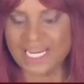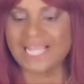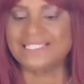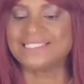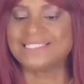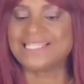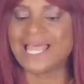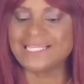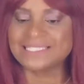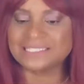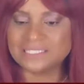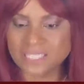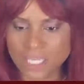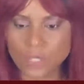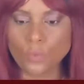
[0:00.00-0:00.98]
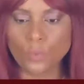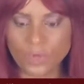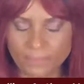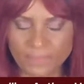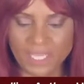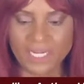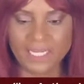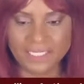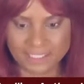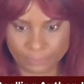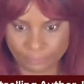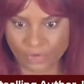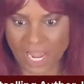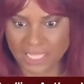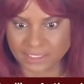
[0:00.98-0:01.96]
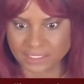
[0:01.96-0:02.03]
I like seeing women in the
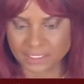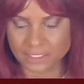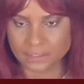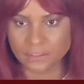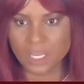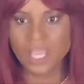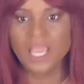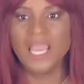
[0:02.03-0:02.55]
practice.